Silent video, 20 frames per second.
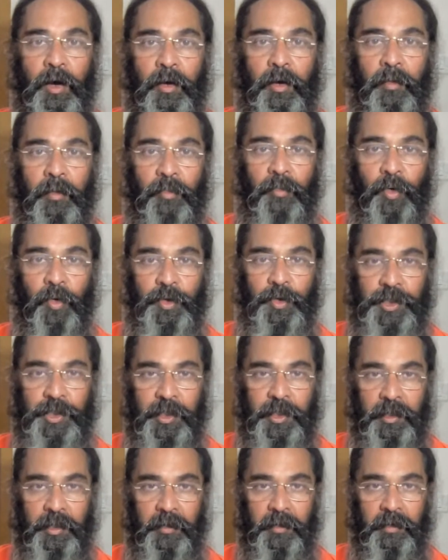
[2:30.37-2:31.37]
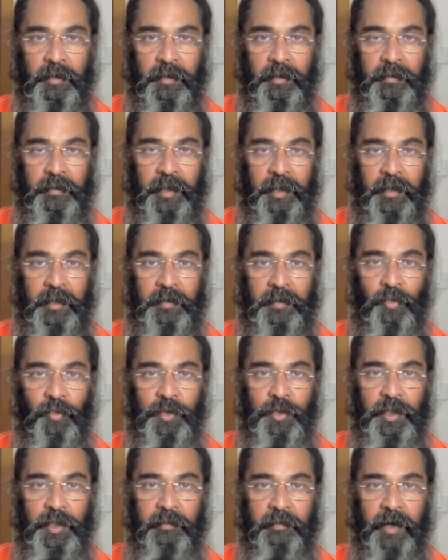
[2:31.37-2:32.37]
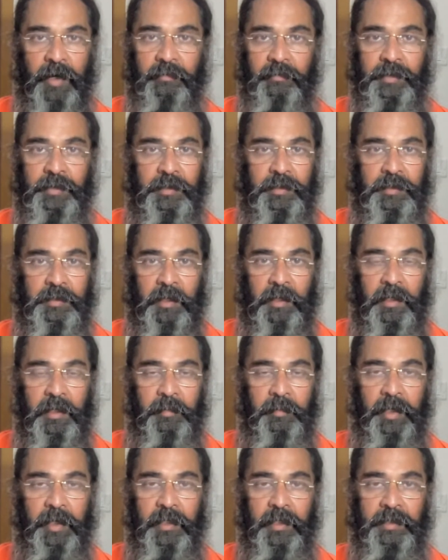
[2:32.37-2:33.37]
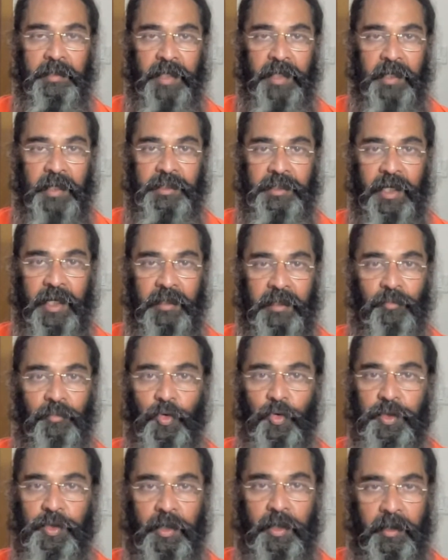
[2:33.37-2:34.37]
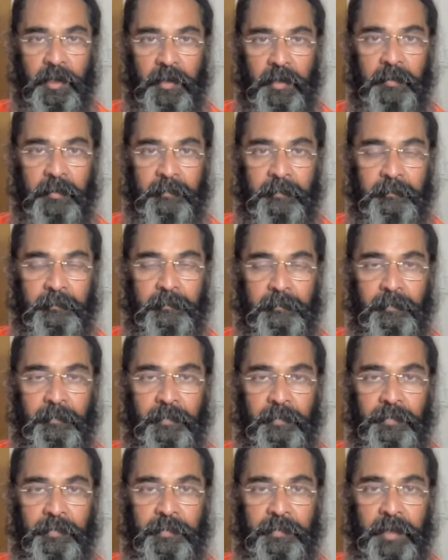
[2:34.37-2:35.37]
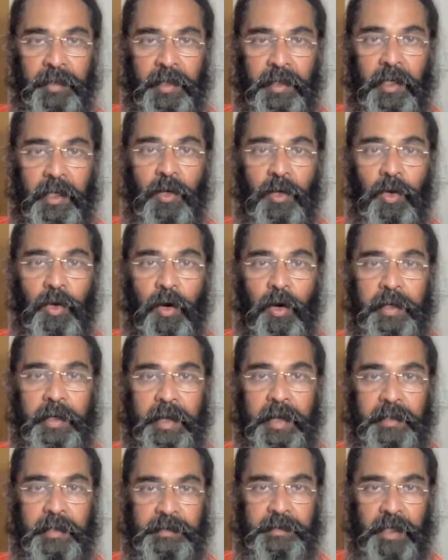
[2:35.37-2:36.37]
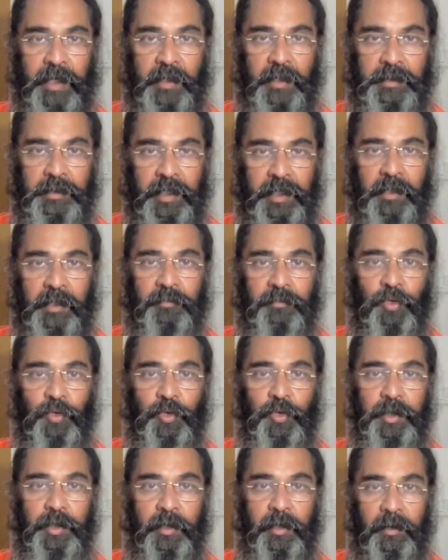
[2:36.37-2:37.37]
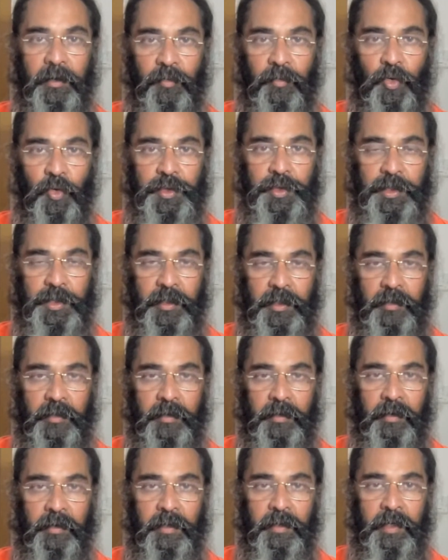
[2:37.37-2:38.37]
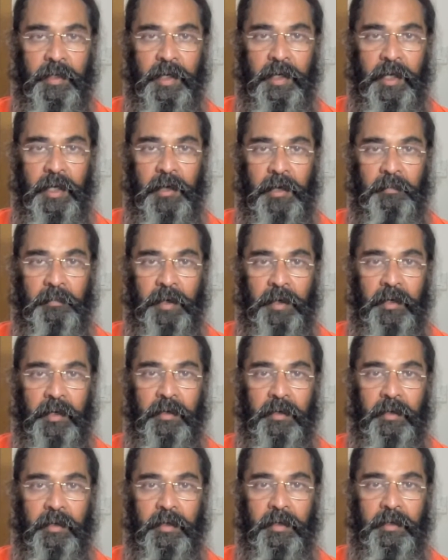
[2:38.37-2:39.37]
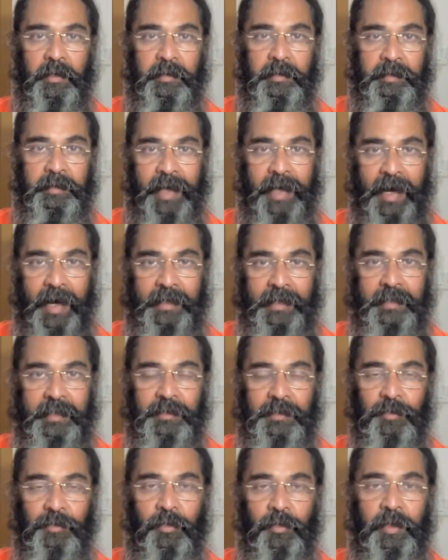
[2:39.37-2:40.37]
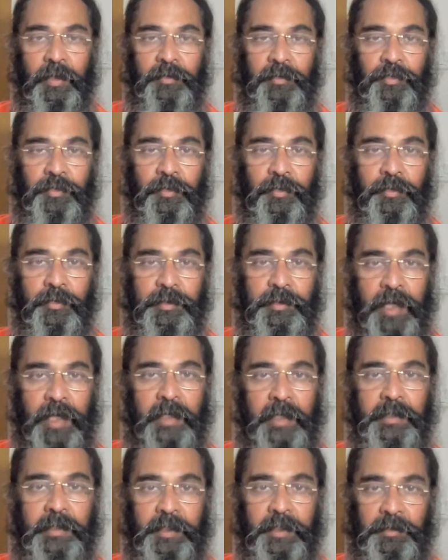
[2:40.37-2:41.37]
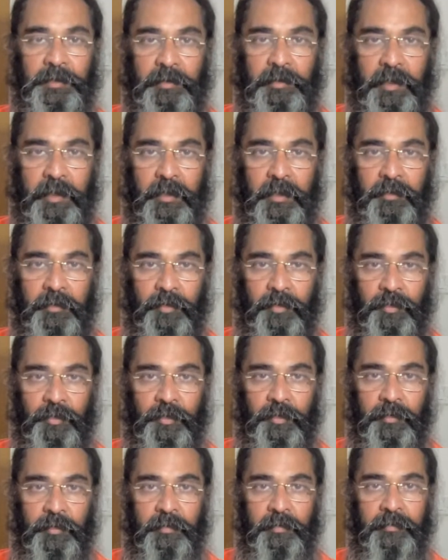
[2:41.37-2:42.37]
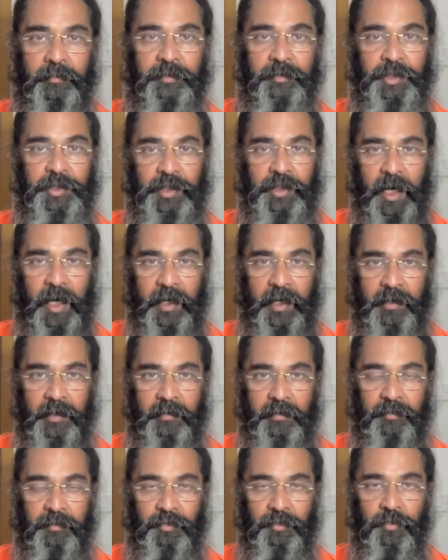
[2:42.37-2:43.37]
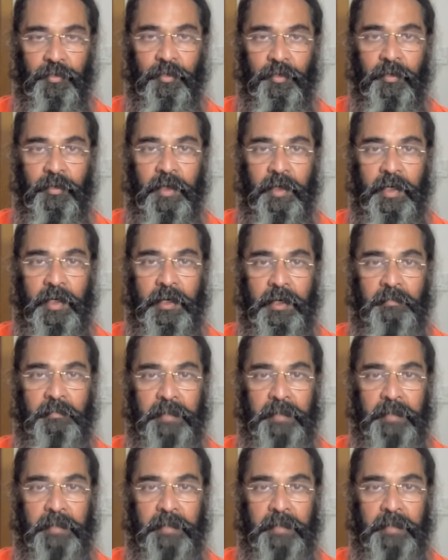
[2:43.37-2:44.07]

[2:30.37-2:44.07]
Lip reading: moksha, that moksha bhava is ultimately sakshat moksha. No, he'll not get sakshat mukti or moksha, but that is only through Sankhya Yoga, through vichara, through